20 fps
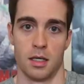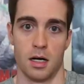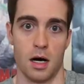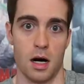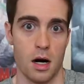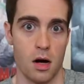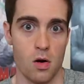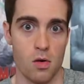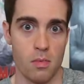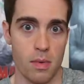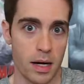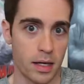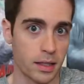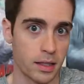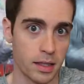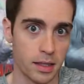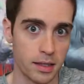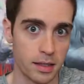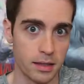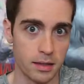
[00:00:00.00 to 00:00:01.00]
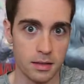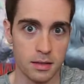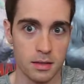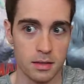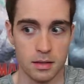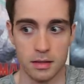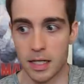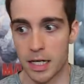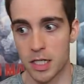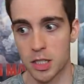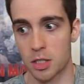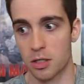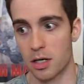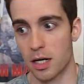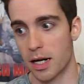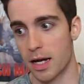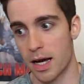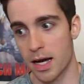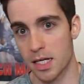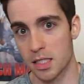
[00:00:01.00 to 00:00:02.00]
Oh my goodness,
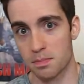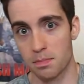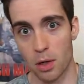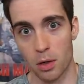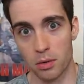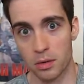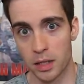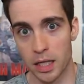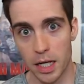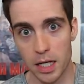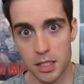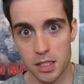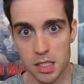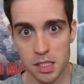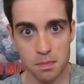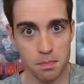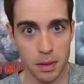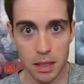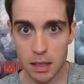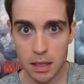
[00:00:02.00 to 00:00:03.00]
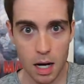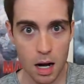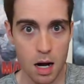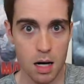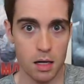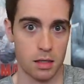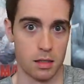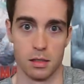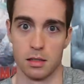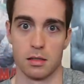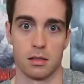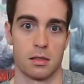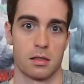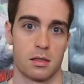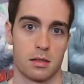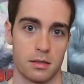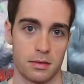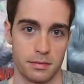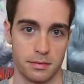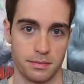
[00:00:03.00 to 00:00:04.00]
Nejire has bodacious
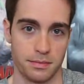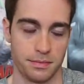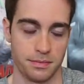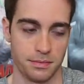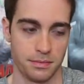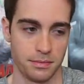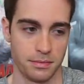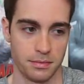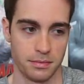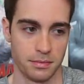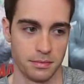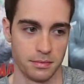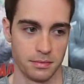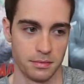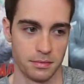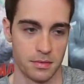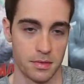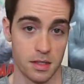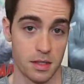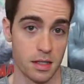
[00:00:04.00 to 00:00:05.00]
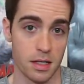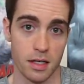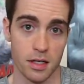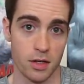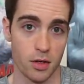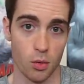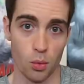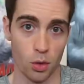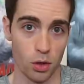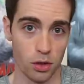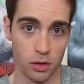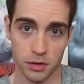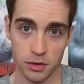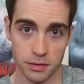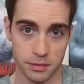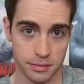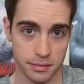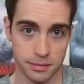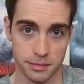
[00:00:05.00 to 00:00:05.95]
badonkers. It's the end of the world.